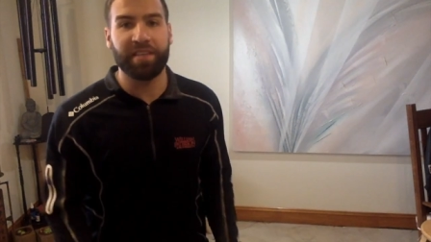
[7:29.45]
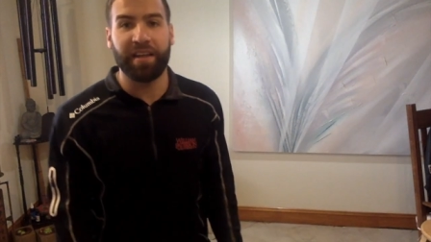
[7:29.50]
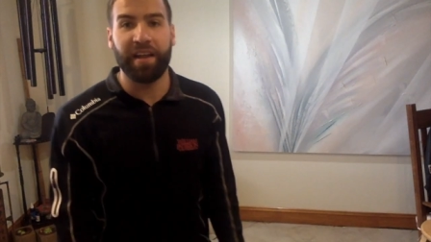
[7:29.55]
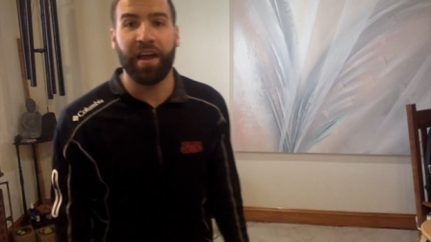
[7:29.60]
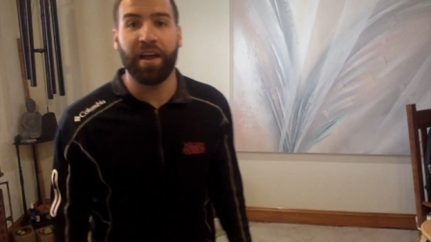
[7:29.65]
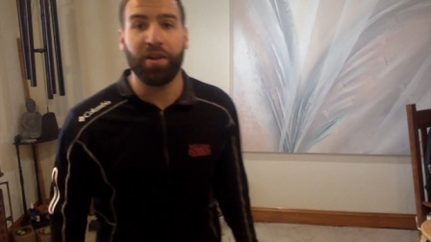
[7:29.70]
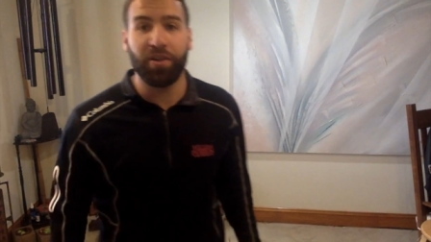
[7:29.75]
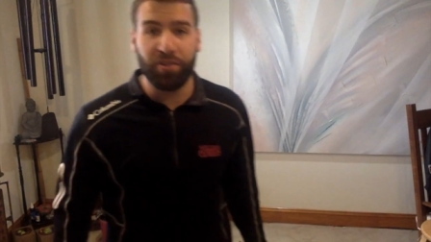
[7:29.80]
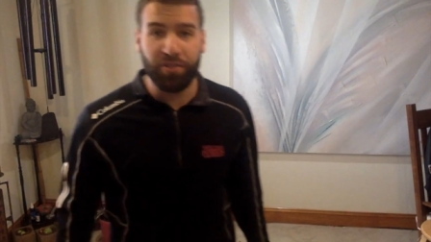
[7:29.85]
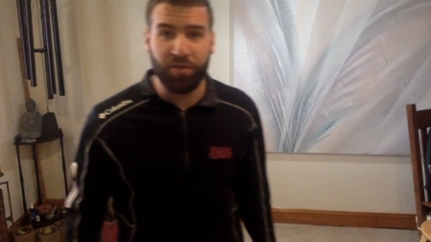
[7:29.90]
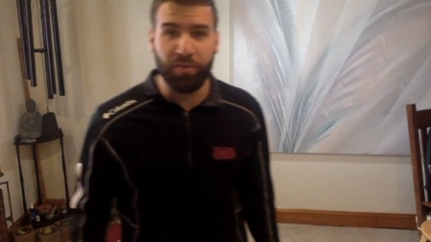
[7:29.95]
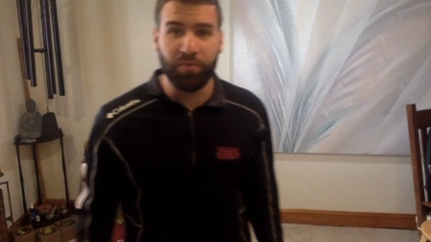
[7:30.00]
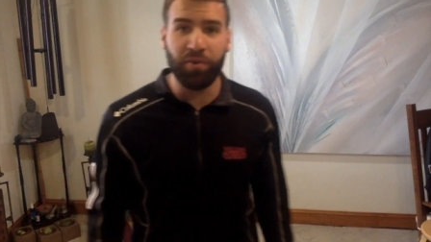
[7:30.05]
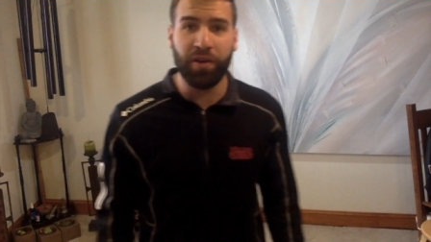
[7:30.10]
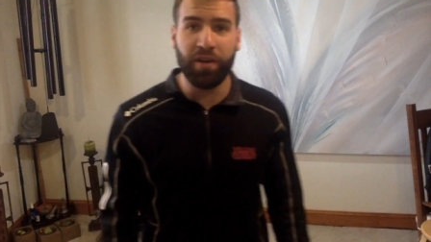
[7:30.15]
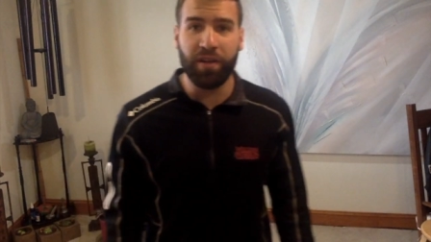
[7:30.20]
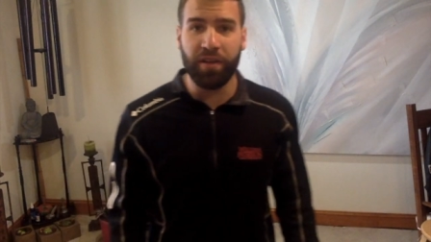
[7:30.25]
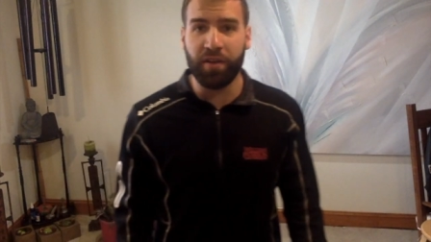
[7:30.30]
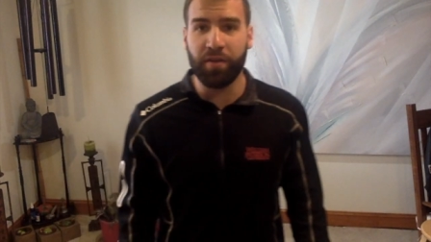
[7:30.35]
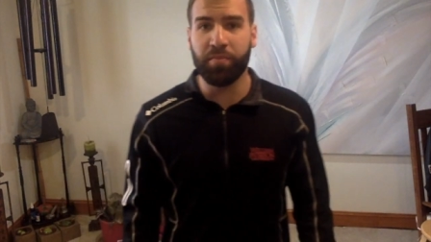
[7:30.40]
and I heard some
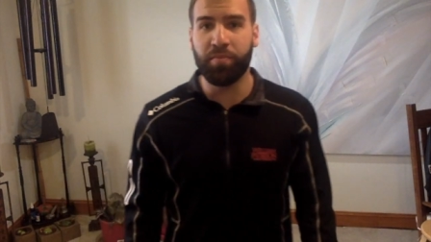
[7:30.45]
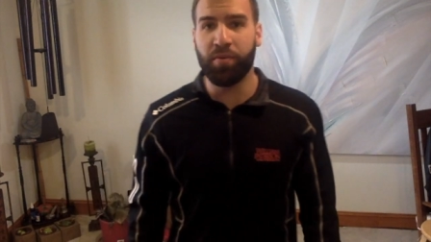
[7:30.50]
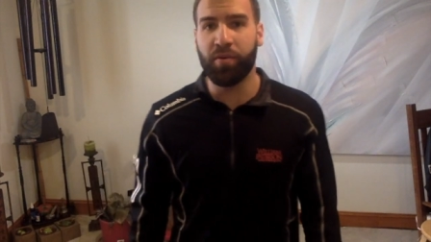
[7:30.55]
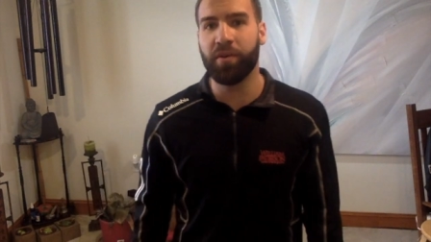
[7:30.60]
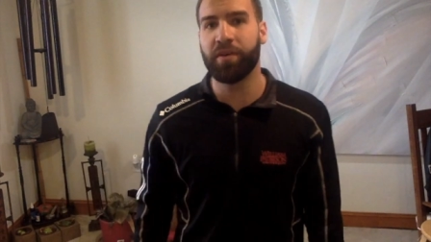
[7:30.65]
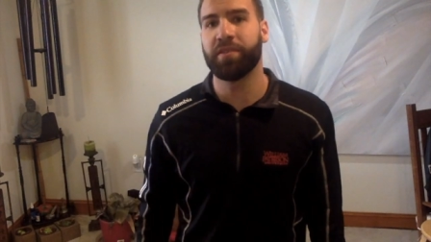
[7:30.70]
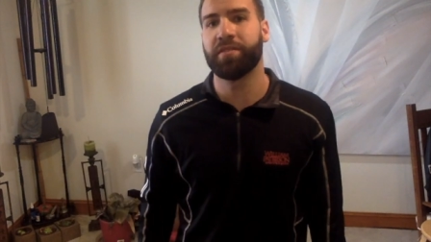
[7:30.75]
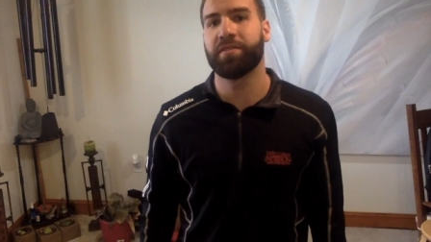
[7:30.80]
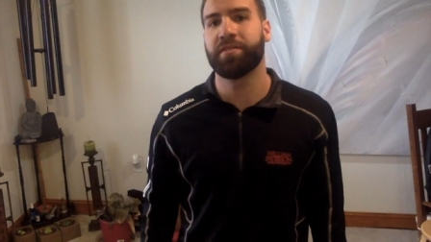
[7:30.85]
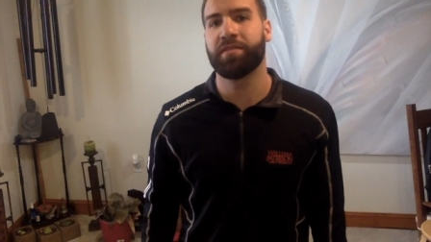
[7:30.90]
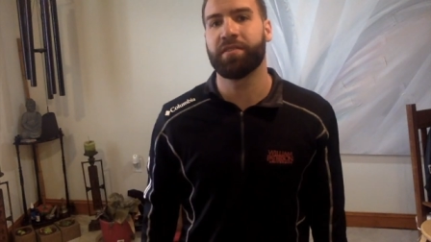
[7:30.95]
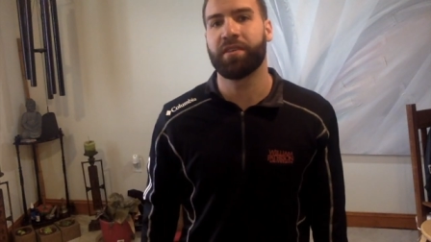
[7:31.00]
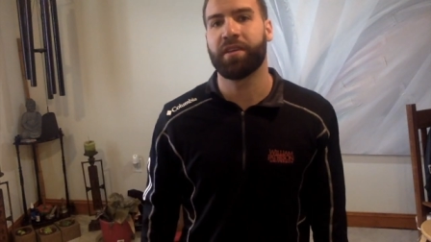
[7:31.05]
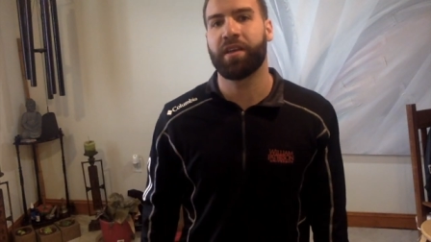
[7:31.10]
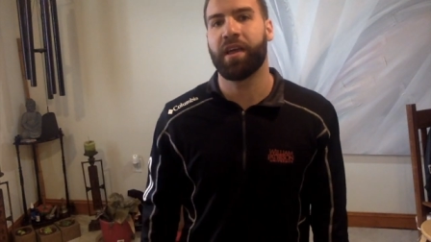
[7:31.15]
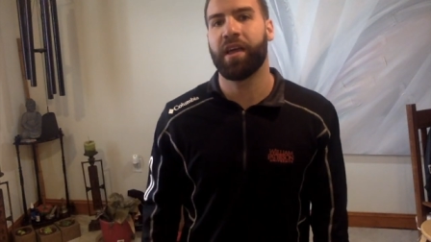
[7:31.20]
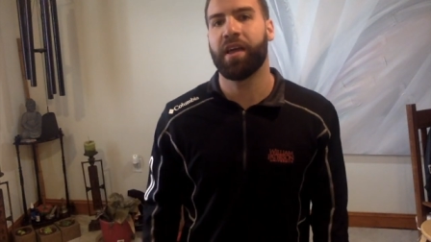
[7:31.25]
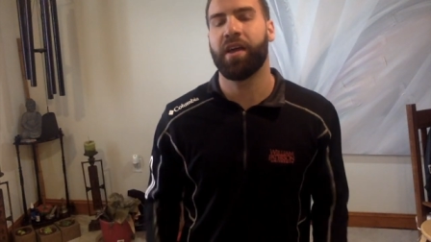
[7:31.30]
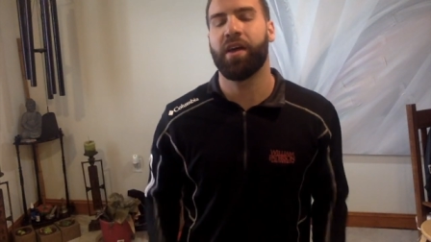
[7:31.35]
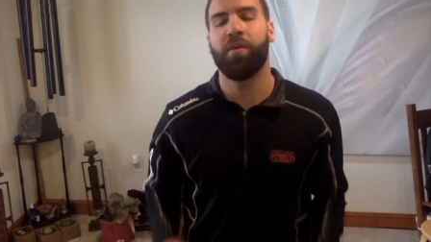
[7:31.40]
really good points,
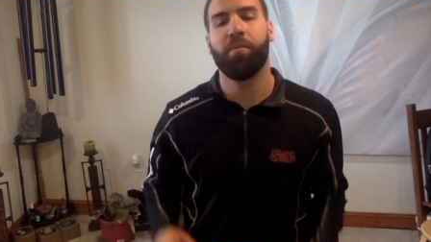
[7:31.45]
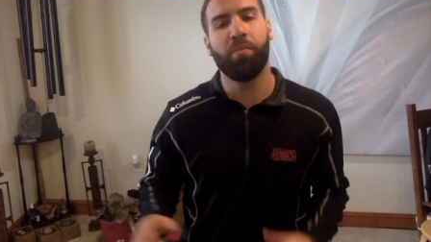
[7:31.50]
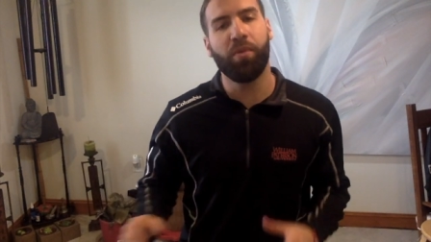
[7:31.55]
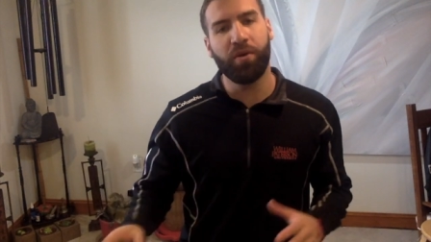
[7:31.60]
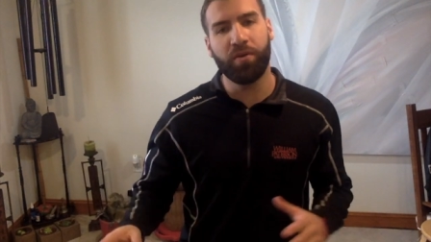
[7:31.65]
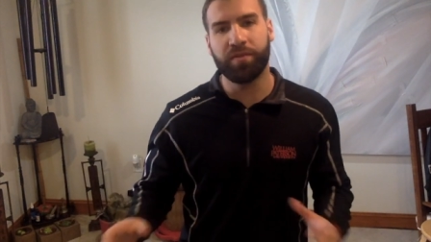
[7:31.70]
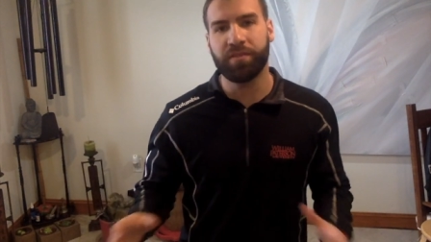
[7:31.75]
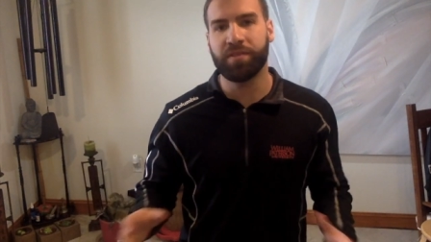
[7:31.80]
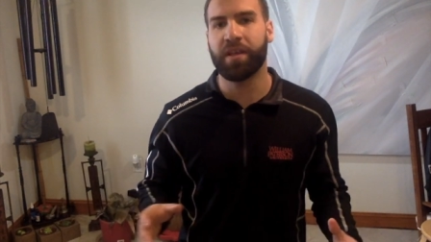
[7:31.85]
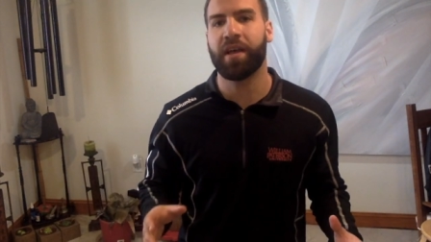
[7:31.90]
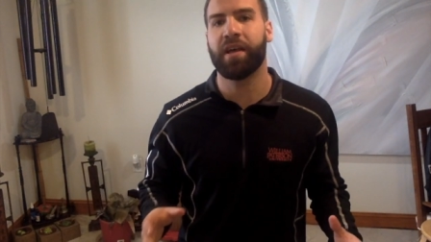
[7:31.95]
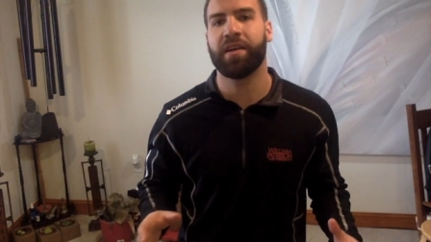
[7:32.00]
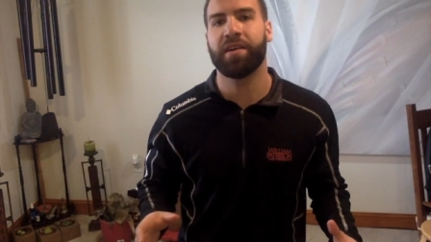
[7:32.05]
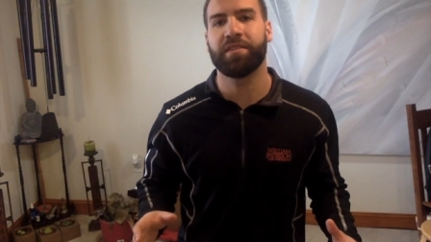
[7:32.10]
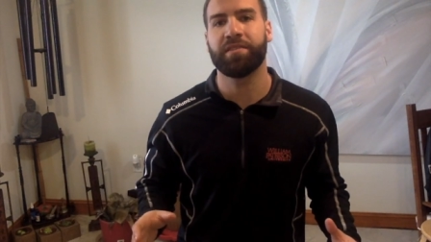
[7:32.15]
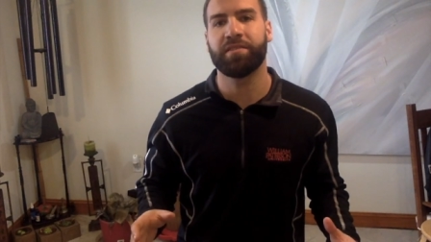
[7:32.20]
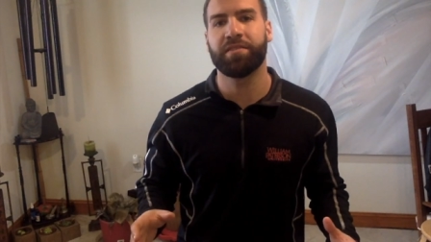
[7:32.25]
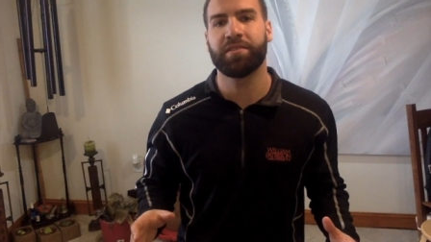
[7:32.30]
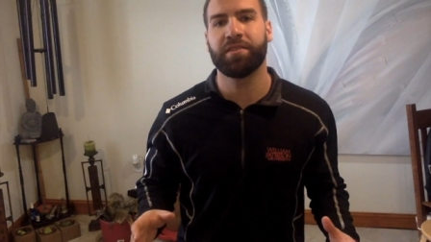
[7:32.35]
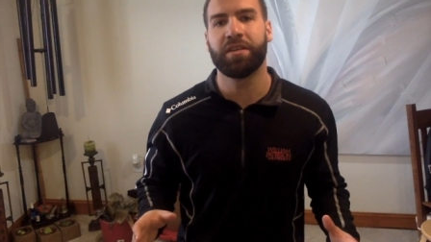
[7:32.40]
okay, on both
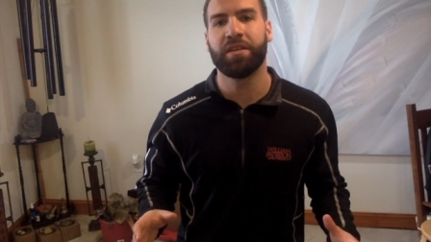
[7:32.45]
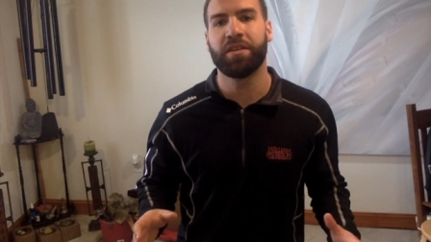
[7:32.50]
sides.